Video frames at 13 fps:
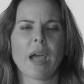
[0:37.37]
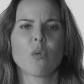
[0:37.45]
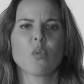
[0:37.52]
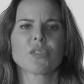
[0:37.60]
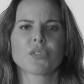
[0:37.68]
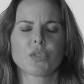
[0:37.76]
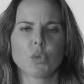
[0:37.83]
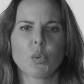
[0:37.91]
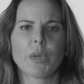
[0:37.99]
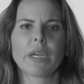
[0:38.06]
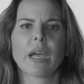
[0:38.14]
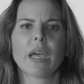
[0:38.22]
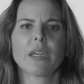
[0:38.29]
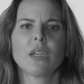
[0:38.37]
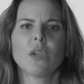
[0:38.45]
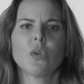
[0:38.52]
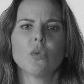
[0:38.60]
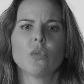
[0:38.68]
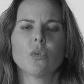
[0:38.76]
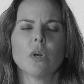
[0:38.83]
I was doing. I
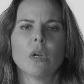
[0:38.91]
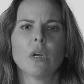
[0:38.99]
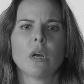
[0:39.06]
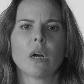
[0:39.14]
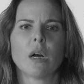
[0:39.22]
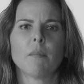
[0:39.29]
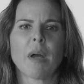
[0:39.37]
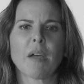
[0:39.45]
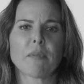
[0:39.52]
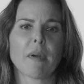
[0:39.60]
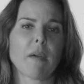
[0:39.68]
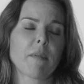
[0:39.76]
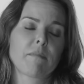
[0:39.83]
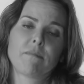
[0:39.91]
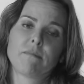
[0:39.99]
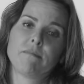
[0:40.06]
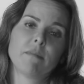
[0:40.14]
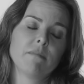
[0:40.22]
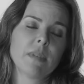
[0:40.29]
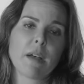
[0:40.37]
knew um, I've, I've
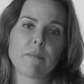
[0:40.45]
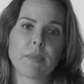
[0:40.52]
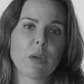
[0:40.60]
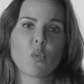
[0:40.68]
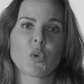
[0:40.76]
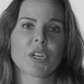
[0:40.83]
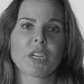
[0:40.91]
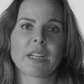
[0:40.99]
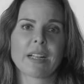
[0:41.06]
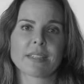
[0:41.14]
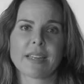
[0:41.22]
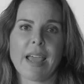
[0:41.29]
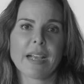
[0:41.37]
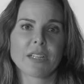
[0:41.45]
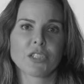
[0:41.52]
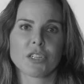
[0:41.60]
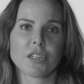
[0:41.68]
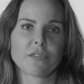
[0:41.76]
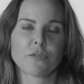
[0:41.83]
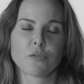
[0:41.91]
have been working as an
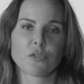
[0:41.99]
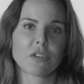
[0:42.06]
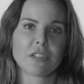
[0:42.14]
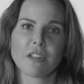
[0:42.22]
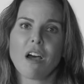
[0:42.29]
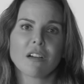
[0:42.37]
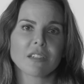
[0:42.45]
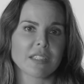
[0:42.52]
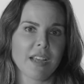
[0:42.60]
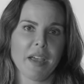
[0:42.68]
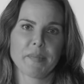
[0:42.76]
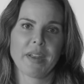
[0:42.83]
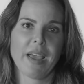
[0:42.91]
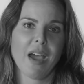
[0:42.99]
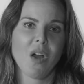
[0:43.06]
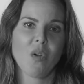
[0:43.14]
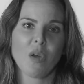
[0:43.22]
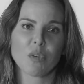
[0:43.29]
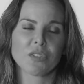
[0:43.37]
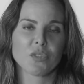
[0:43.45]
actor for a long time now.
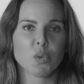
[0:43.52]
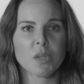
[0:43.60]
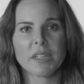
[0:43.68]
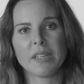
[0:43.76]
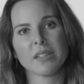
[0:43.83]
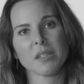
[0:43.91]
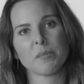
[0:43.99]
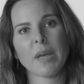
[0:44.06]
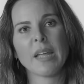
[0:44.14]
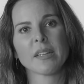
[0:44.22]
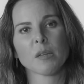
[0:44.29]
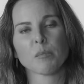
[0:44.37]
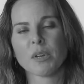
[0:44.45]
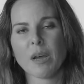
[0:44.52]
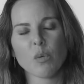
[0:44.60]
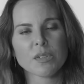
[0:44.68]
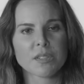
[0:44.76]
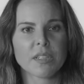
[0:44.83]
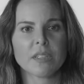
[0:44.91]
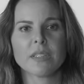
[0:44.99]
I was totally independent, but I
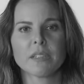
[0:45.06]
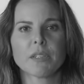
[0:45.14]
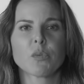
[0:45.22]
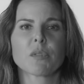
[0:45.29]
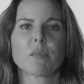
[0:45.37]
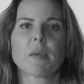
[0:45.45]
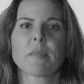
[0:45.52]
was still living with my